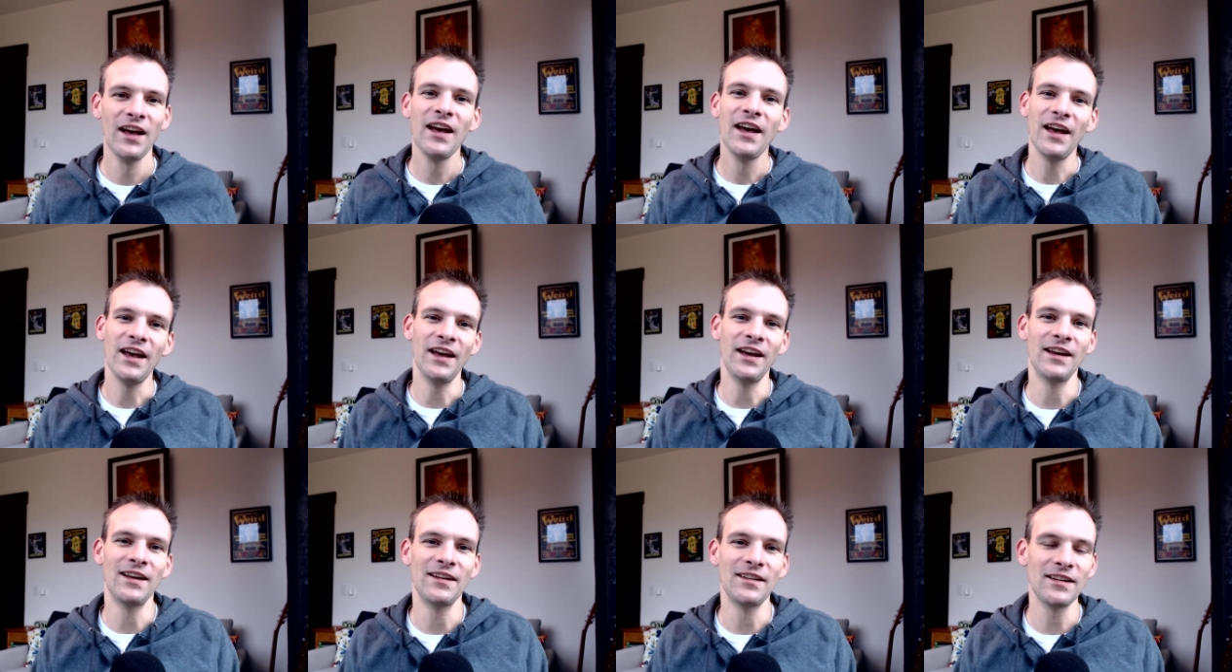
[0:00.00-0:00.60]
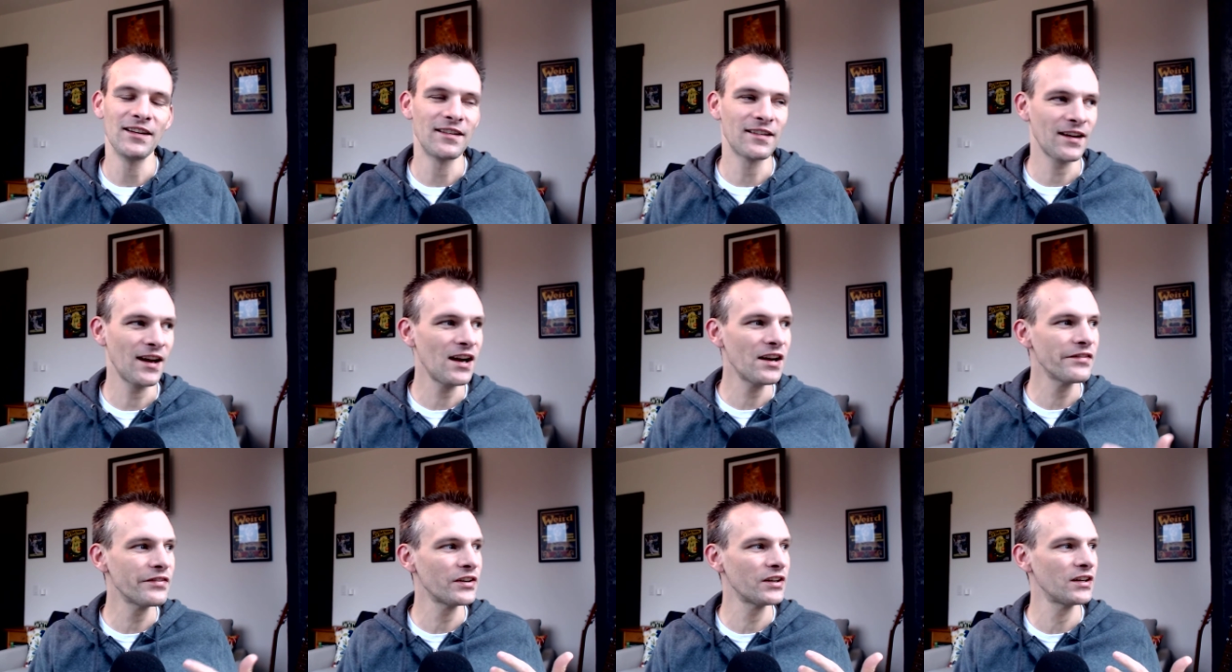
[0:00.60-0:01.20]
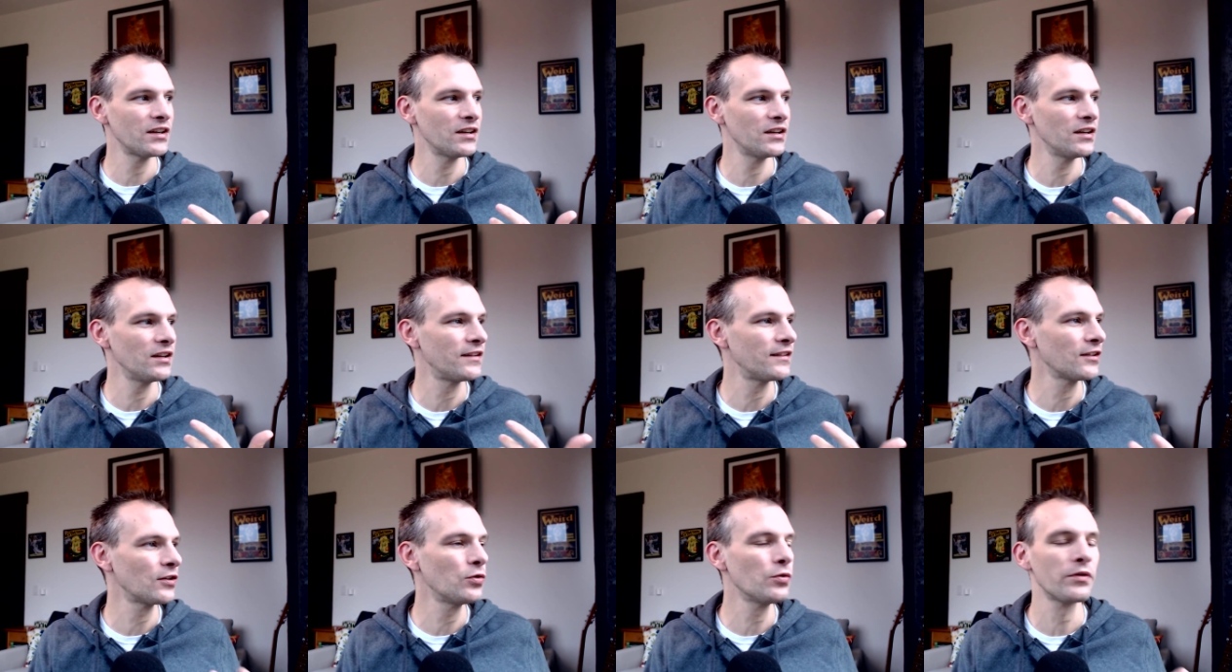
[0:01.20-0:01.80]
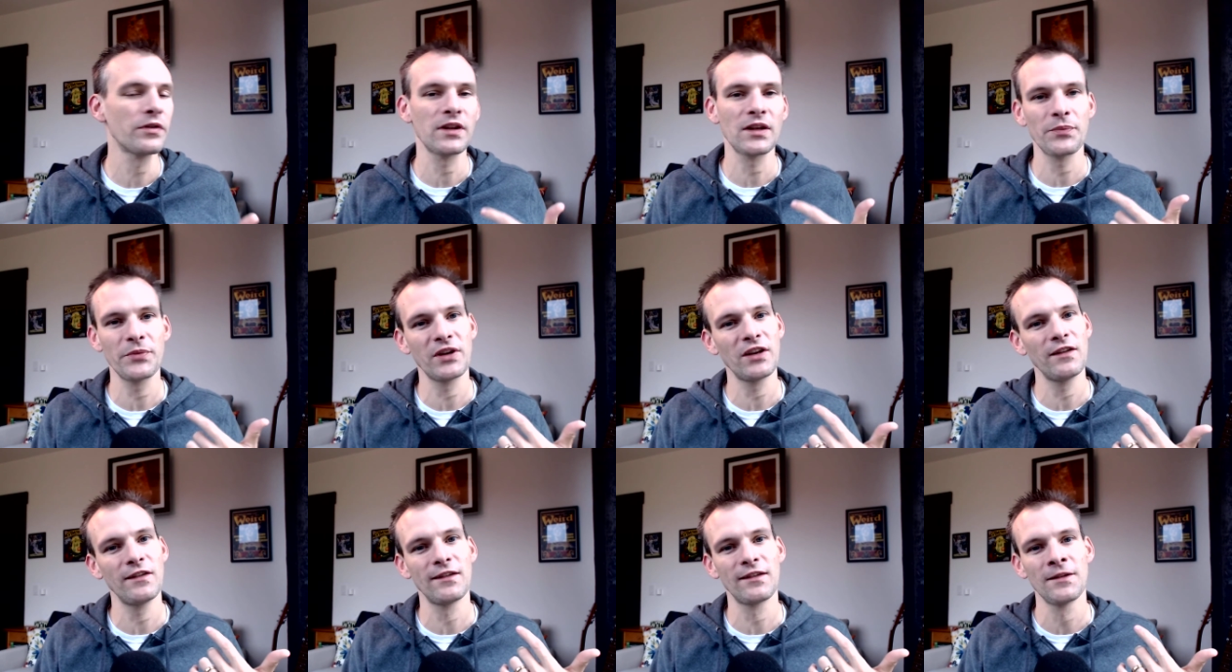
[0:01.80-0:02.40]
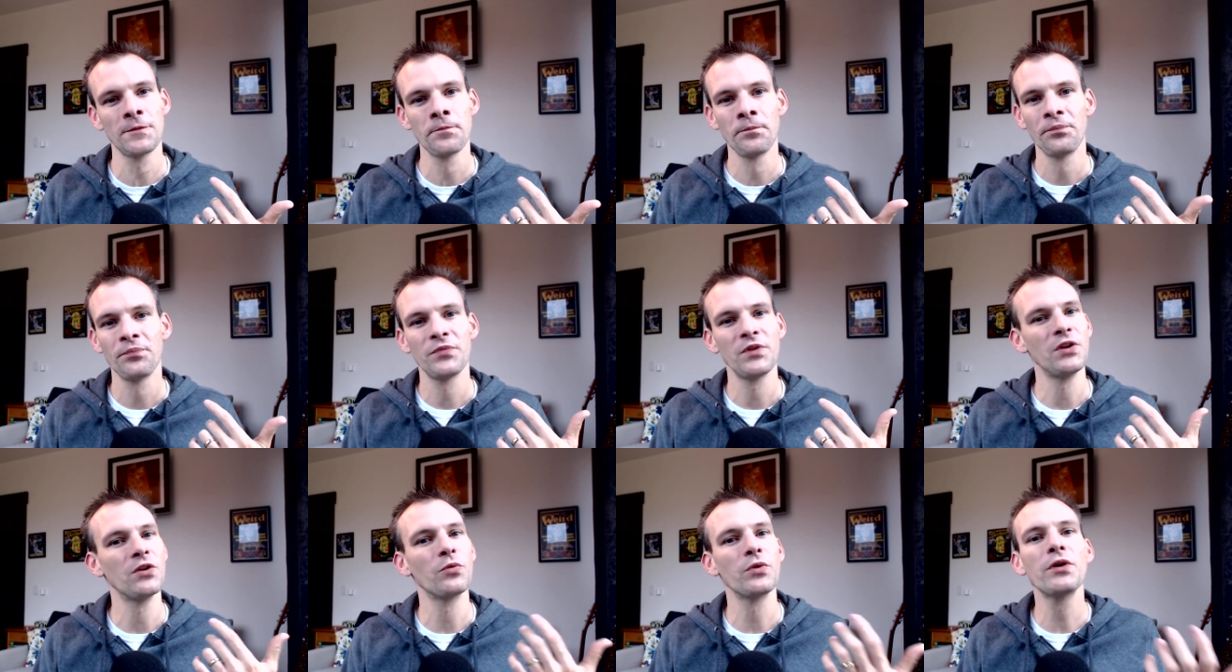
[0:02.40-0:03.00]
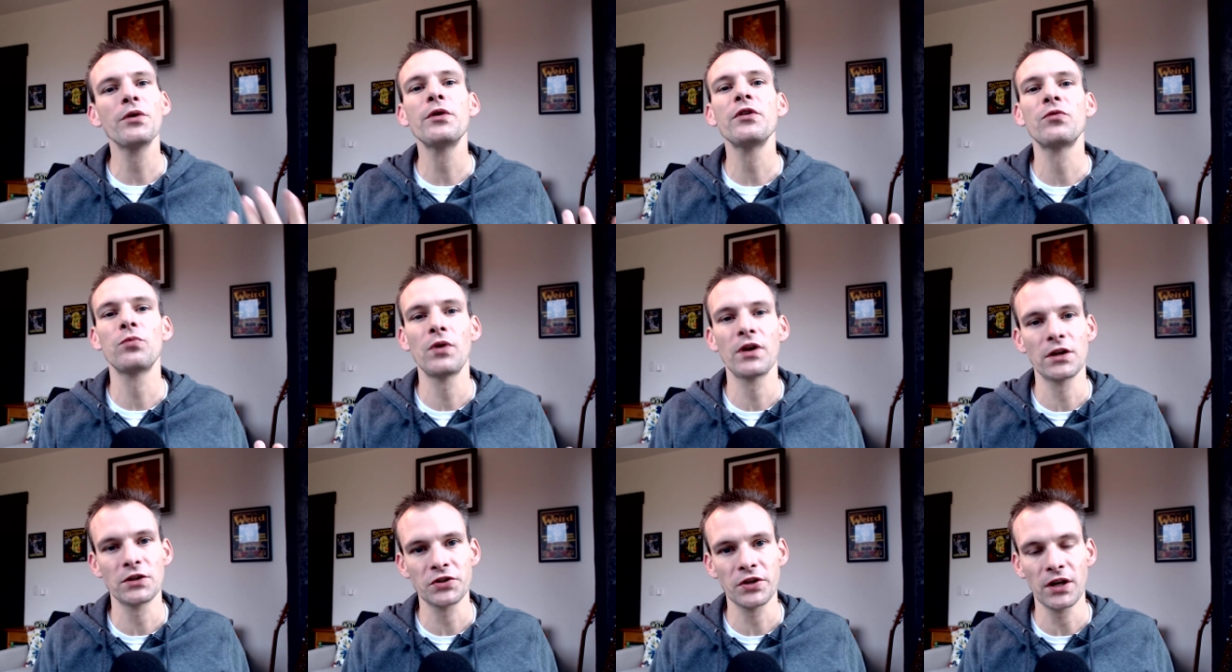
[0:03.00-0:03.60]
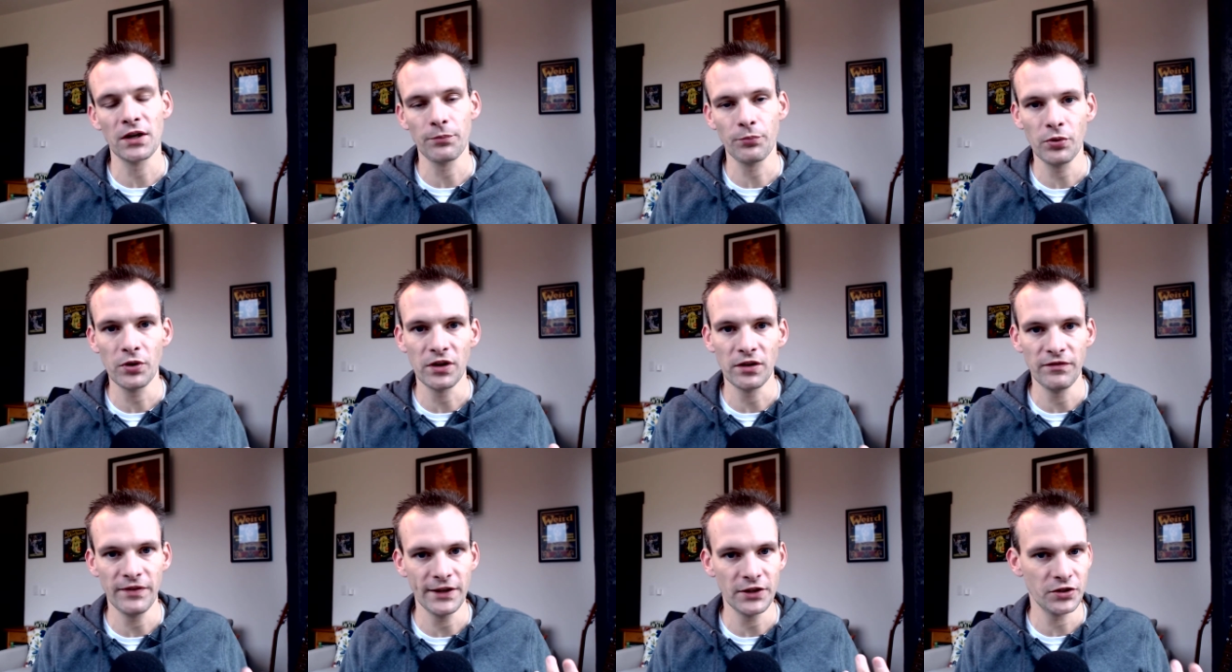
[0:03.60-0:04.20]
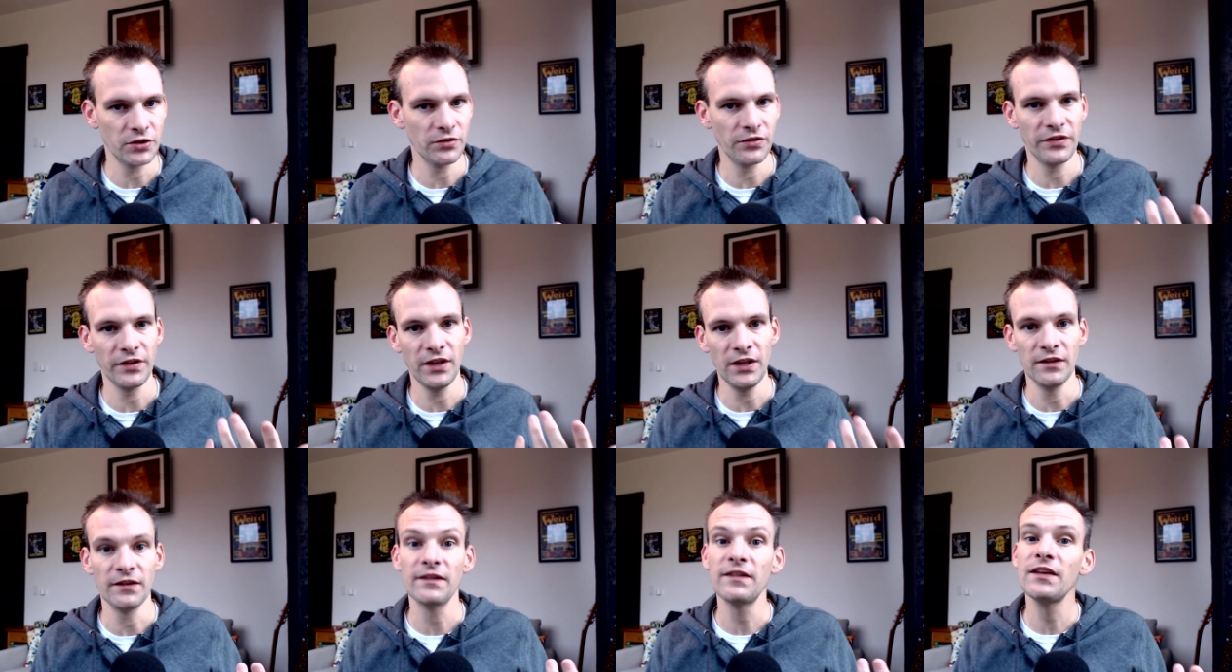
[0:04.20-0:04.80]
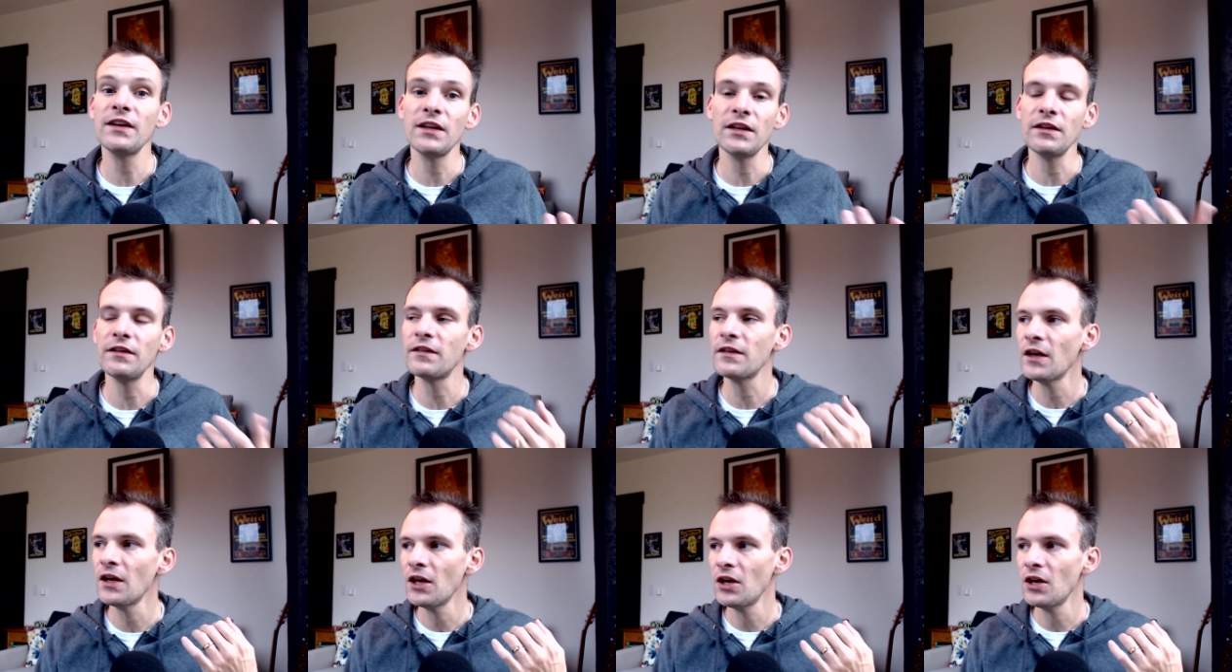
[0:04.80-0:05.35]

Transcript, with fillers: And it's kind of a, it's a cool thing because you know, we always want to try to put adventures in cities,